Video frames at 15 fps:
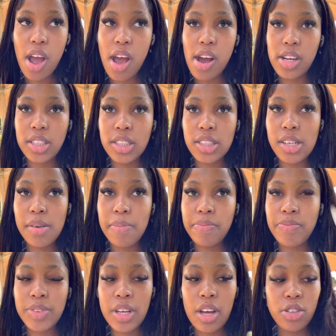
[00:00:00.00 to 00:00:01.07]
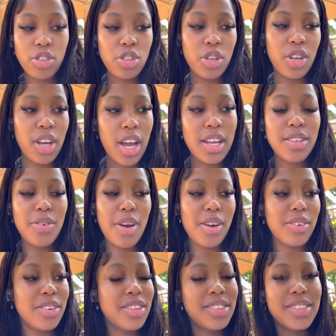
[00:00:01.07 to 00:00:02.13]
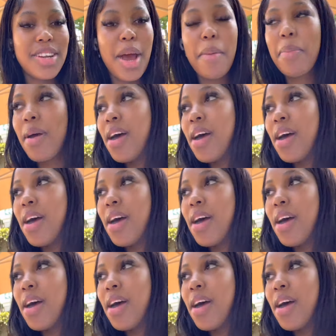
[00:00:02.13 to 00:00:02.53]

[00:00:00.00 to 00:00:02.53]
I'll show you guys around. Snap.